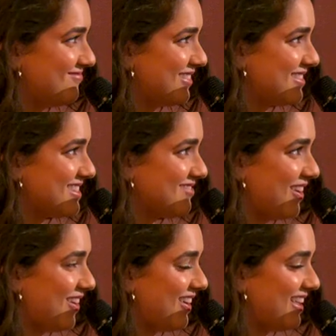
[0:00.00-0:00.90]
it was
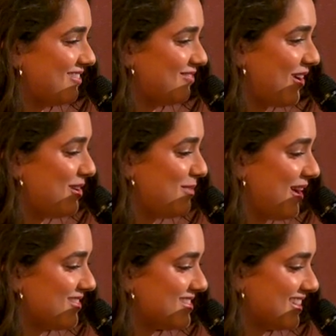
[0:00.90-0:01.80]
very very
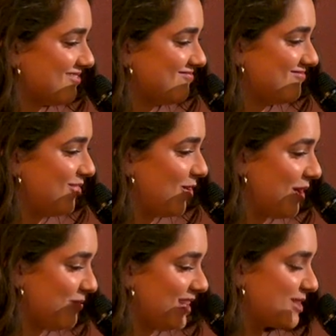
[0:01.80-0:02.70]
embarrassing.
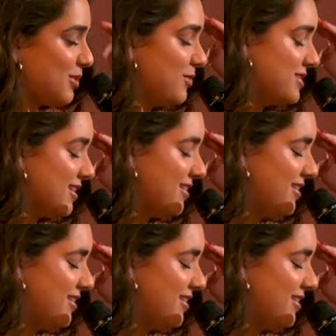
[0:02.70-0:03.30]
Woke up the next morning, was like,